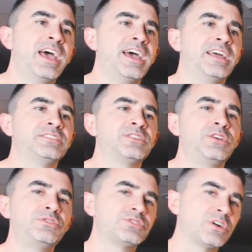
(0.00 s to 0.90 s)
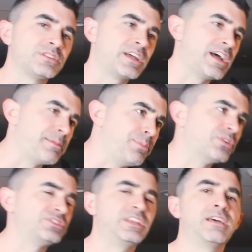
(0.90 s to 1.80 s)
and so you start to kind of
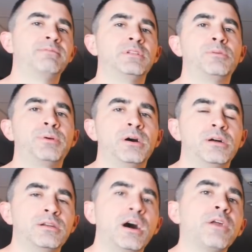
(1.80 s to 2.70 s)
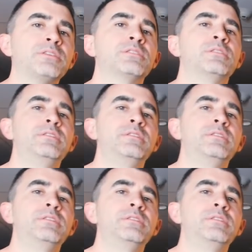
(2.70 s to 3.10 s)
push the envelope on other